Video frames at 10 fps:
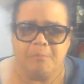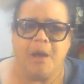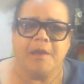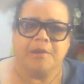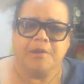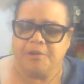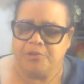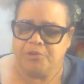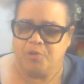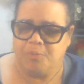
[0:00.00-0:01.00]
mind
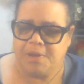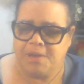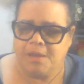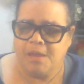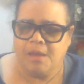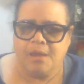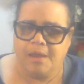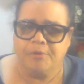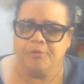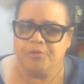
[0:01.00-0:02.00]
consuming,
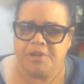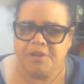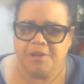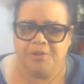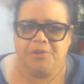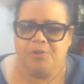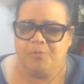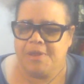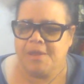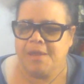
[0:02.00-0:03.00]
energy
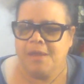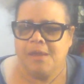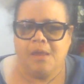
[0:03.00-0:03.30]
consuming.